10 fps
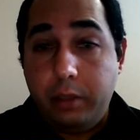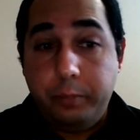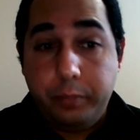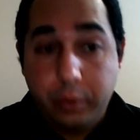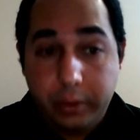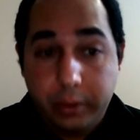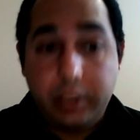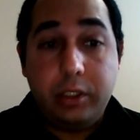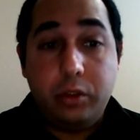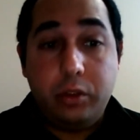
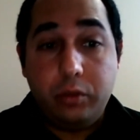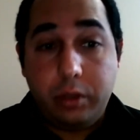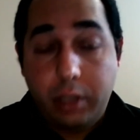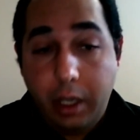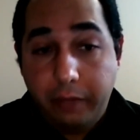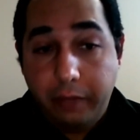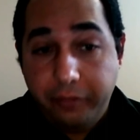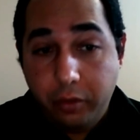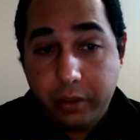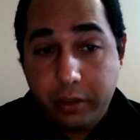broaden your a
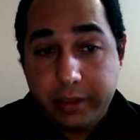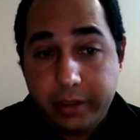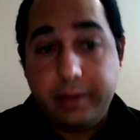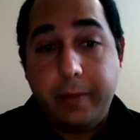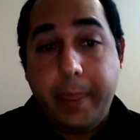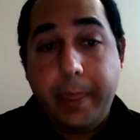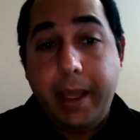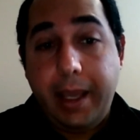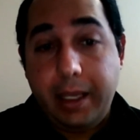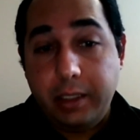focus,
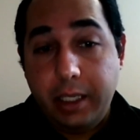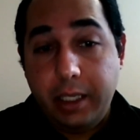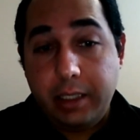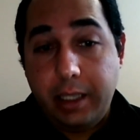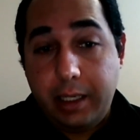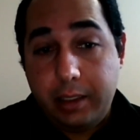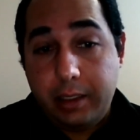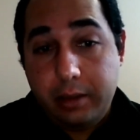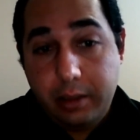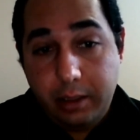and they get
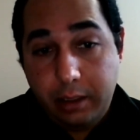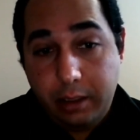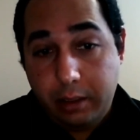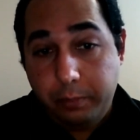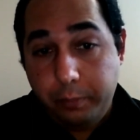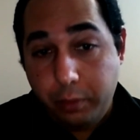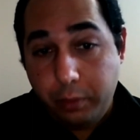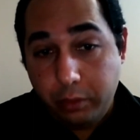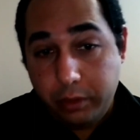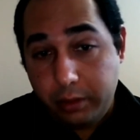a
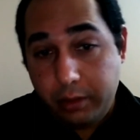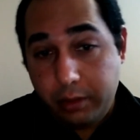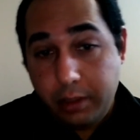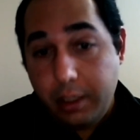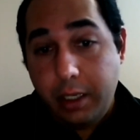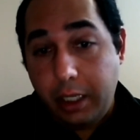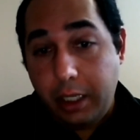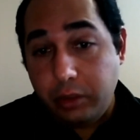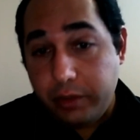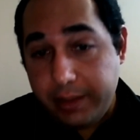broader
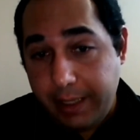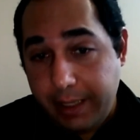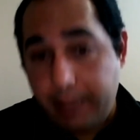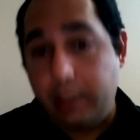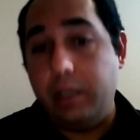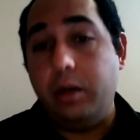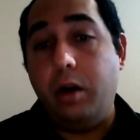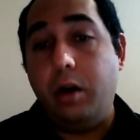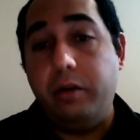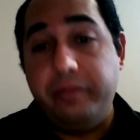understanding
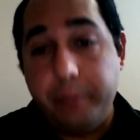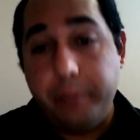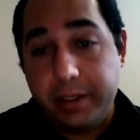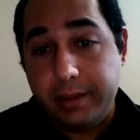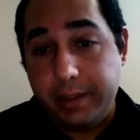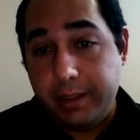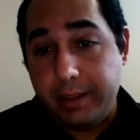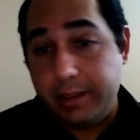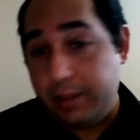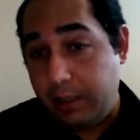of
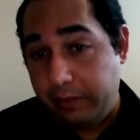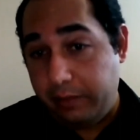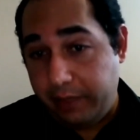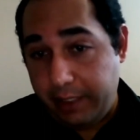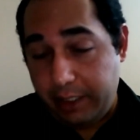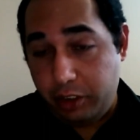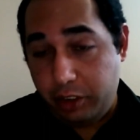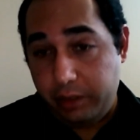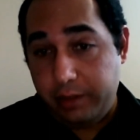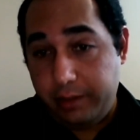businesses'
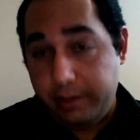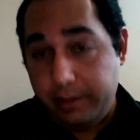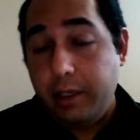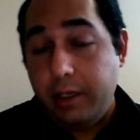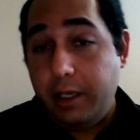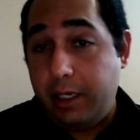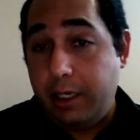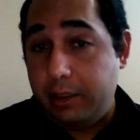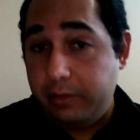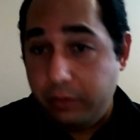financials.
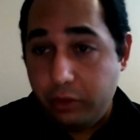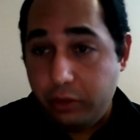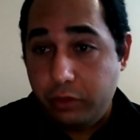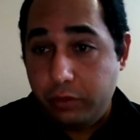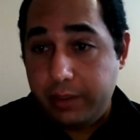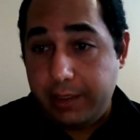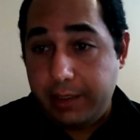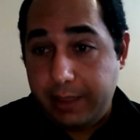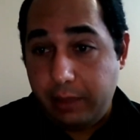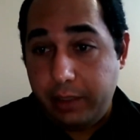And for sure, the
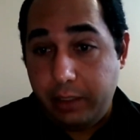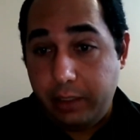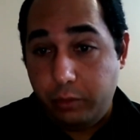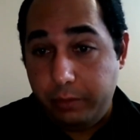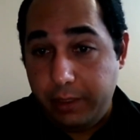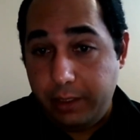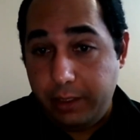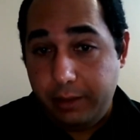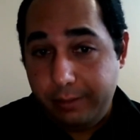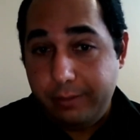salary, it will
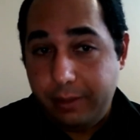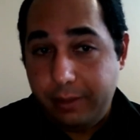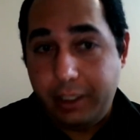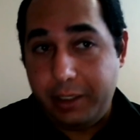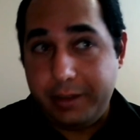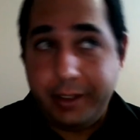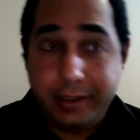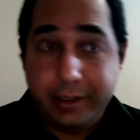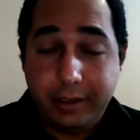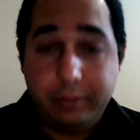be, I can say,
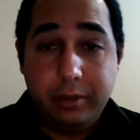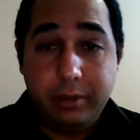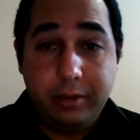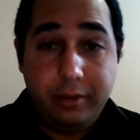the double.